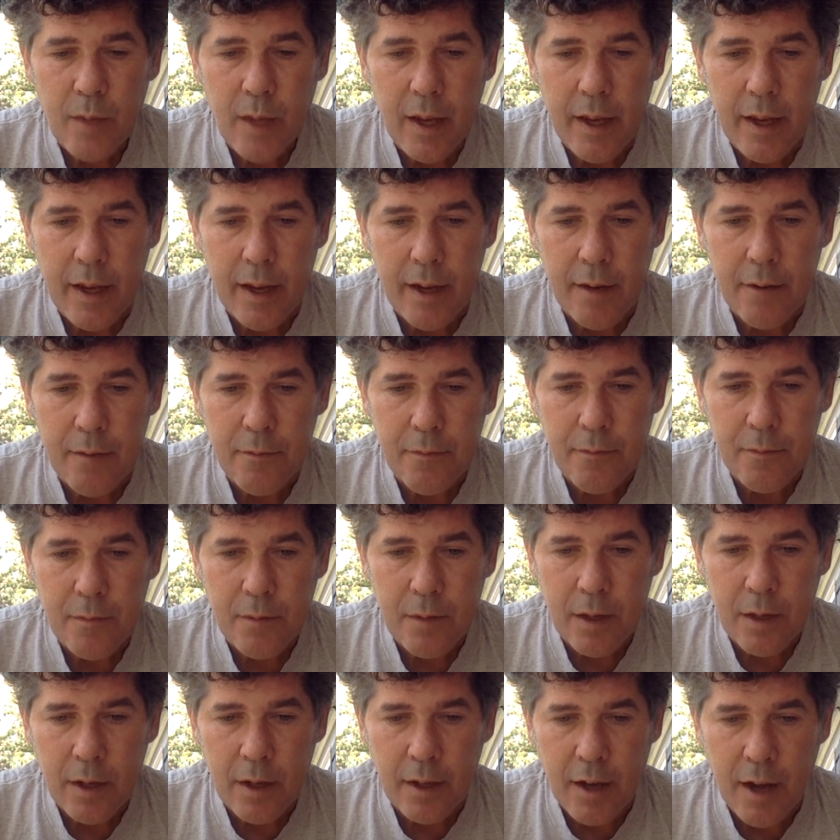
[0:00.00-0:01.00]
if
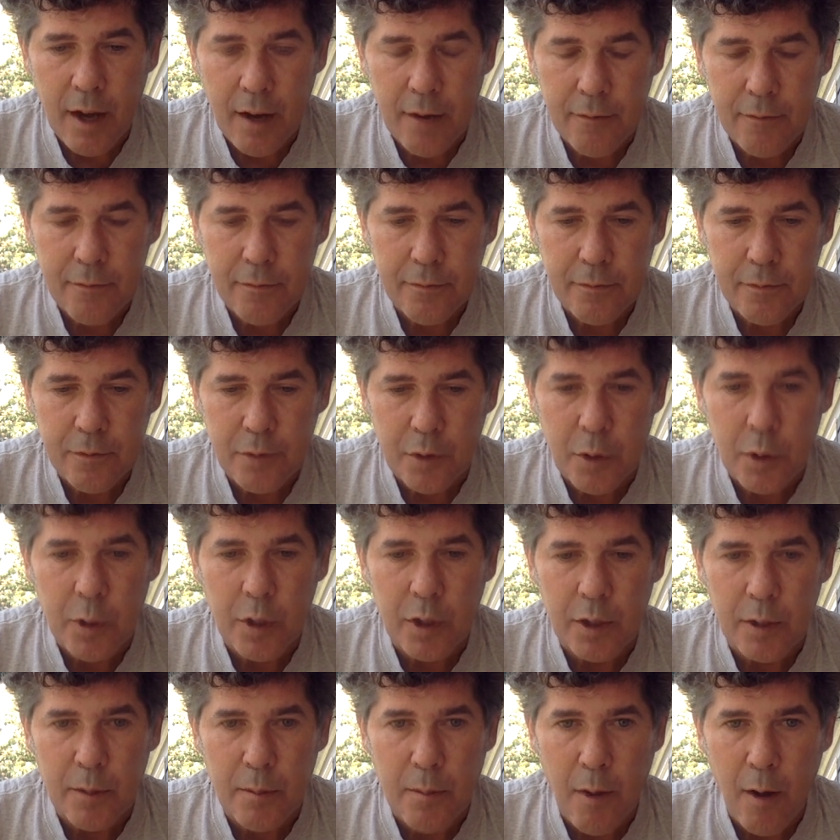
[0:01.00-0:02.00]
enough
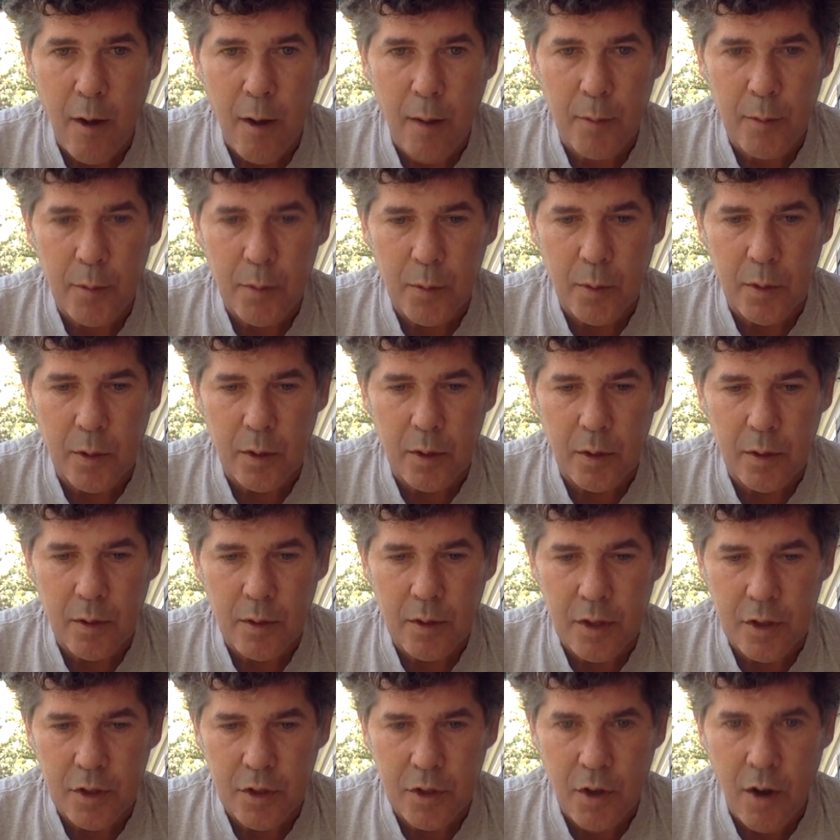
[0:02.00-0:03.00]
nuclear bombs were
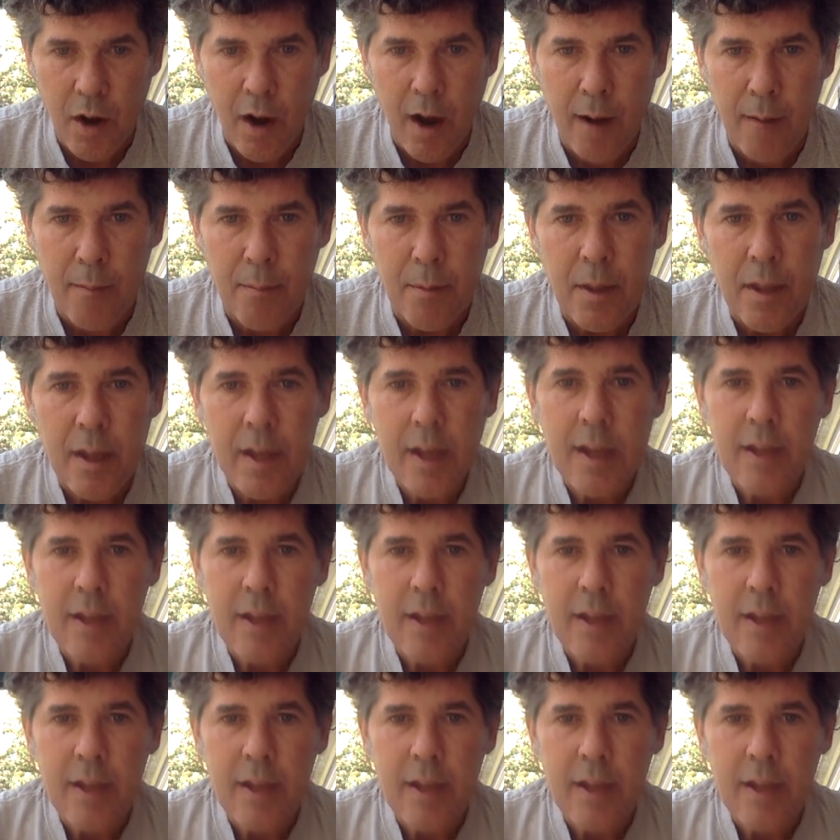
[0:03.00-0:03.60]
to drop,